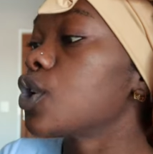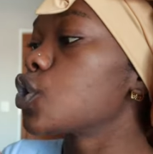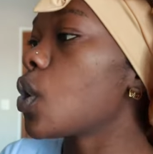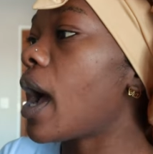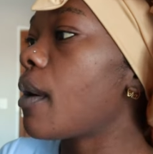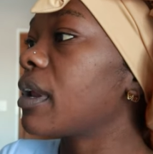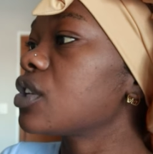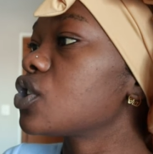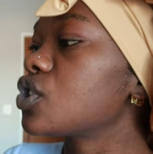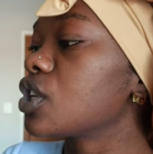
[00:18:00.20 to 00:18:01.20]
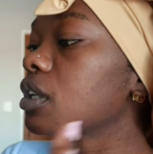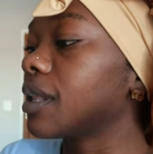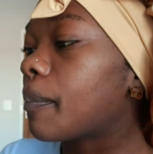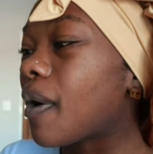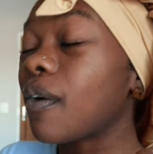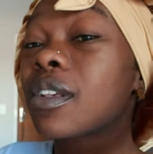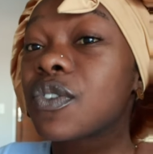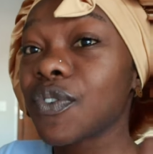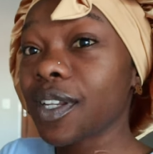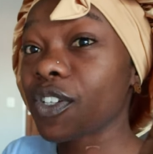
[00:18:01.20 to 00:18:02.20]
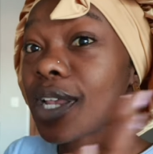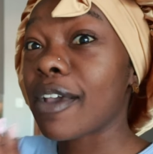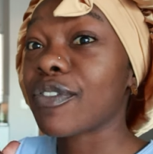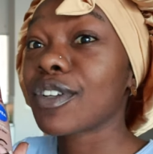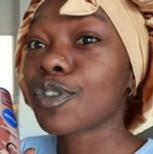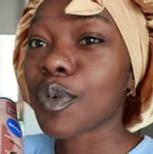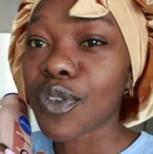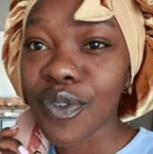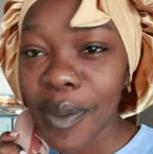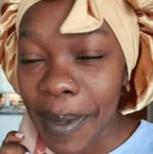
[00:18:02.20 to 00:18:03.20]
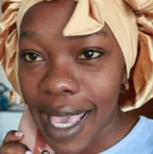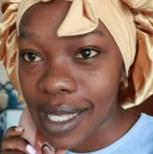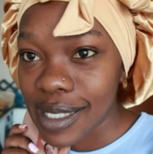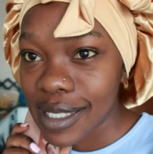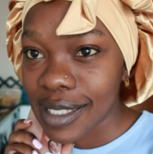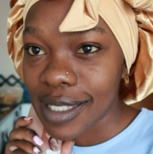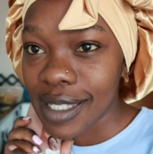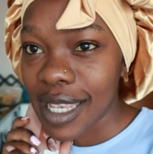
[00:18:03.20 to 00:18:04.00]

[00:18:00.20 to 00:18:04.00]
So I wanted to, the brown one is finished. I finished both of them, guys.